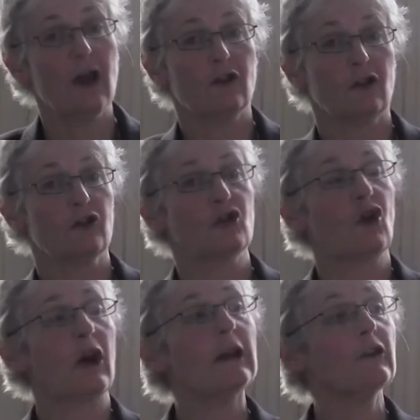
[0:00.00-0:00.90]
to
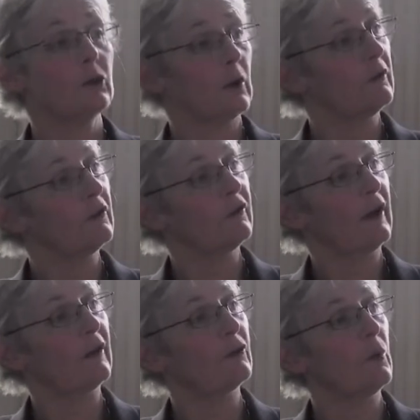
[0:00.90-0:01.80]
trying to
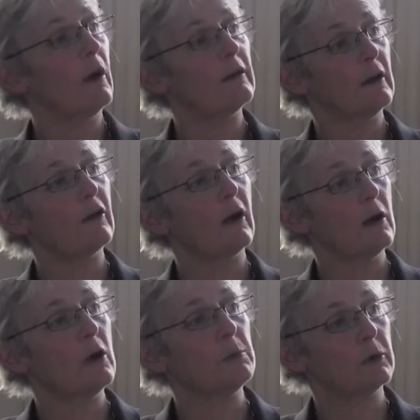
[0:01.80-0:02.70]
understand why there are
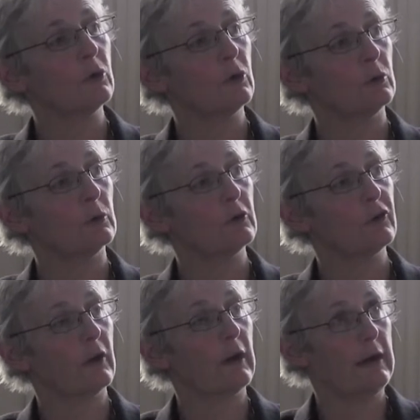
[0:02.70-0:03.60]
open
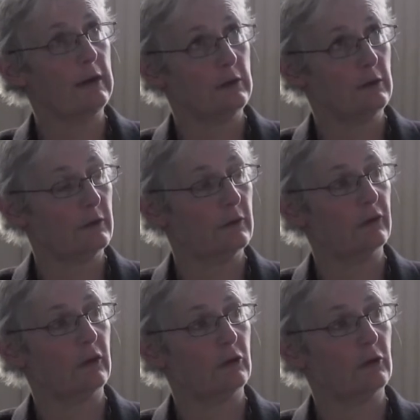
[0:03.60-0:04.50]
halls in the
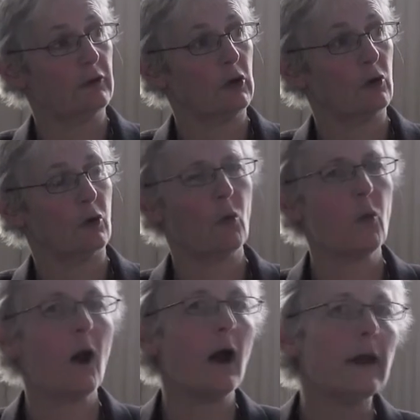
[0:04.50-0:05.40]
centre of York.
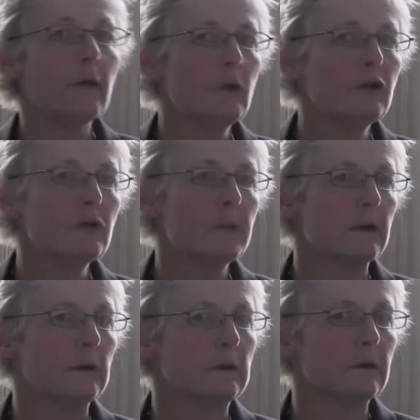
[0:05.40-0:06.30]
Why would you
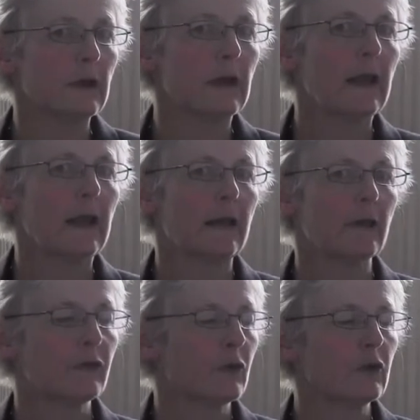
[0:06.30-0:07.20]
build in
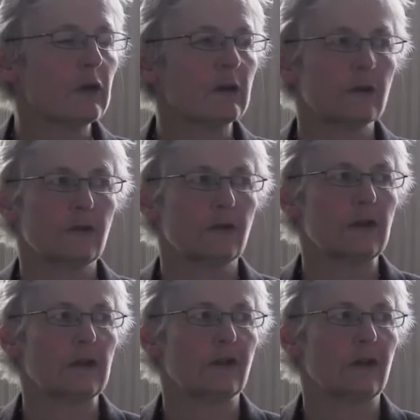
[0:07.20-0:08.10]
the 14th and
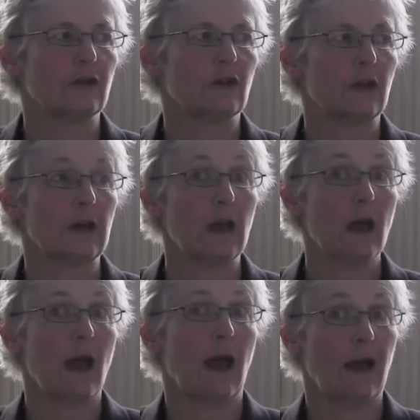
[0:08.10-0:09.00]
15th century,
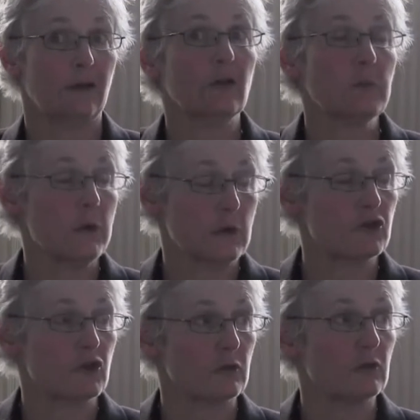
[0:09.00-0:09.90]
as a
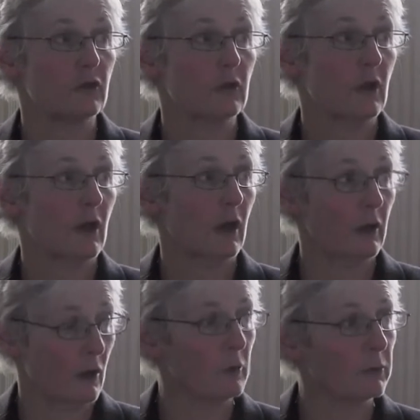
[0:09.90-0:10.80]
merchant,
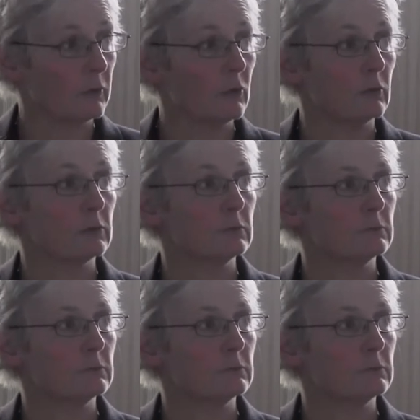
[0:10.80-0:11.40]
an open hall?